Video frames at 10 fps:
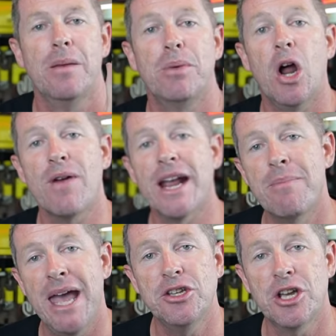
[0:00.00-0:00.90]
but I
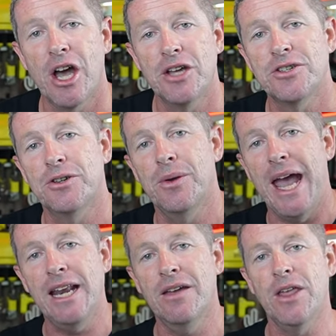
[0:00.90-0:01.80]
recommend you go to
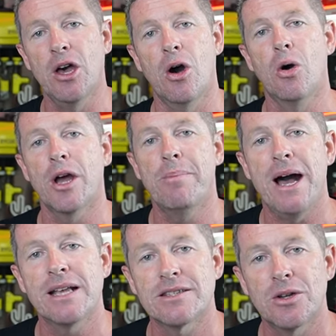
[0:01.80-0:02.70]
any of the auto
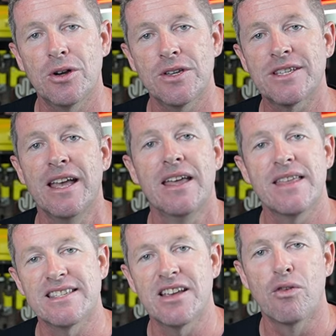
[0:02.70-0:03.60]
parts stores
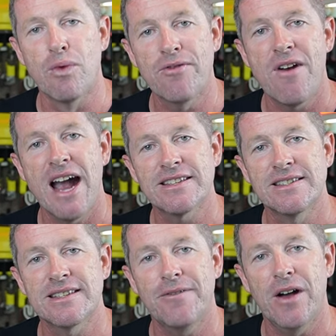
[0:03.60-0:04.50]
that sell roof racks
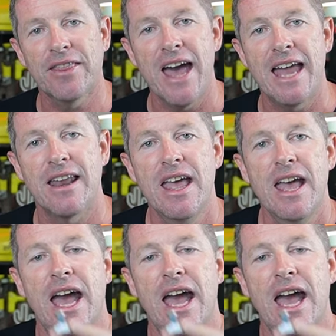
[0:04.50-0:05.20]
and stuff like that,